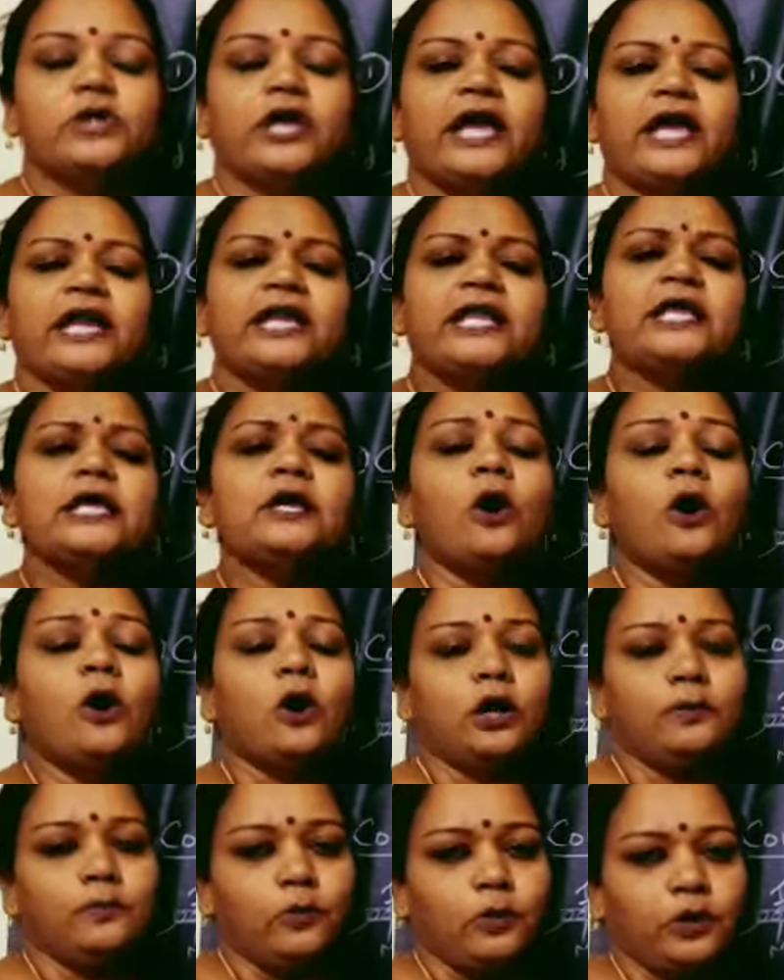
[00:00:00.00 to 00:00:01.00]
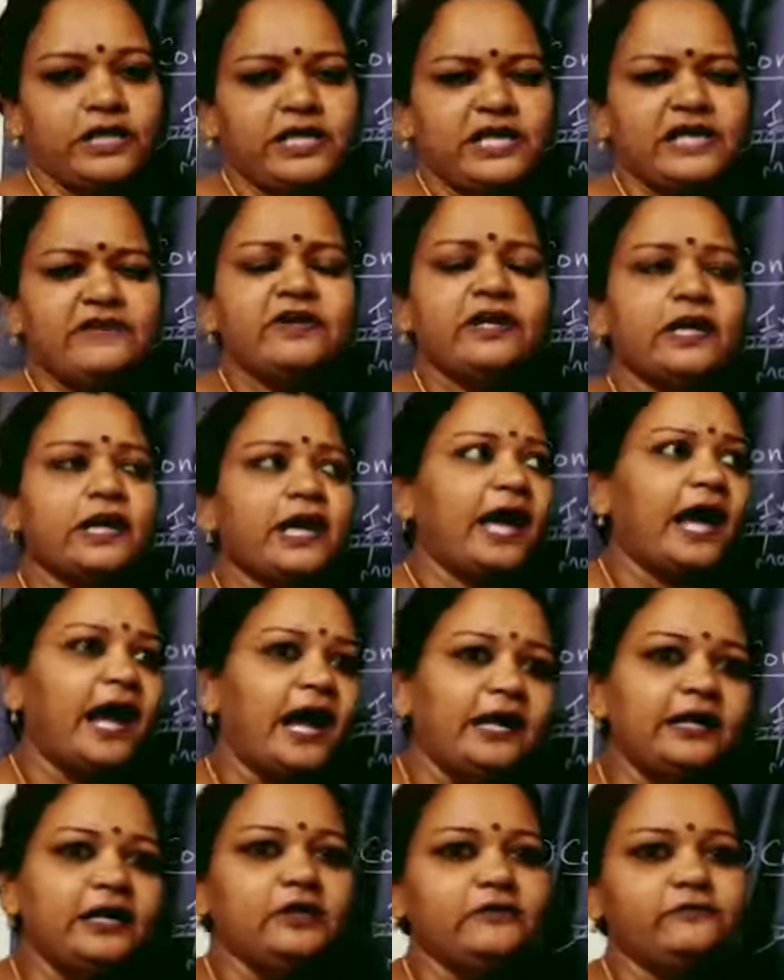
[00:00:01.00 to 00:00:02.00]
any hot body, even a
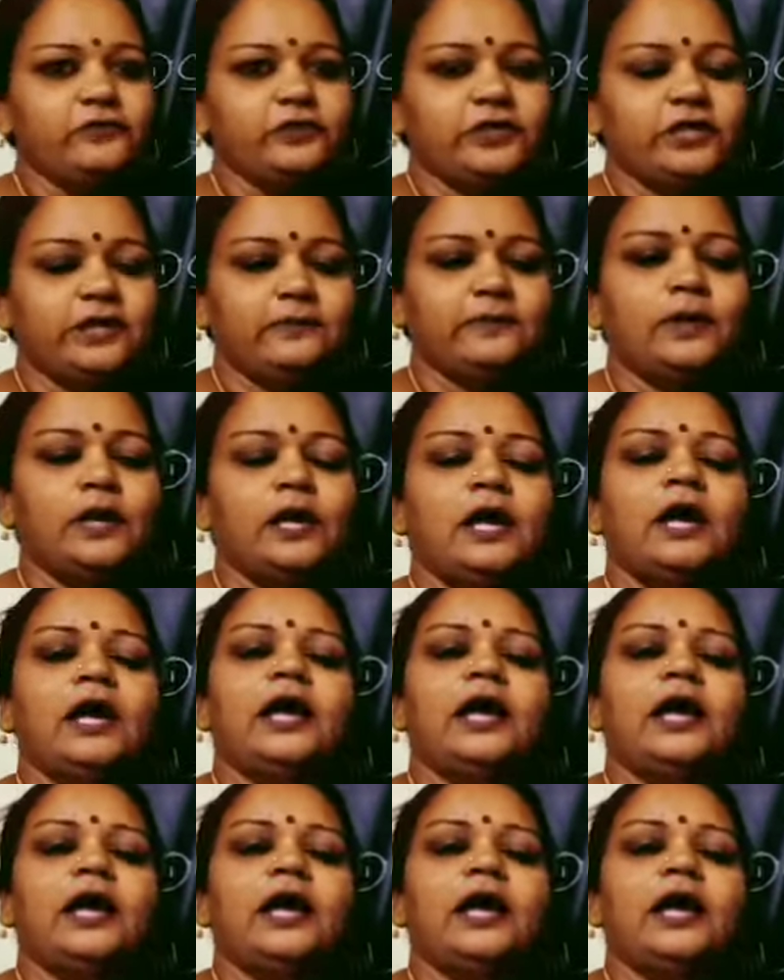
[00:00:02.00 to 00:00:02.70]
candle if you keep,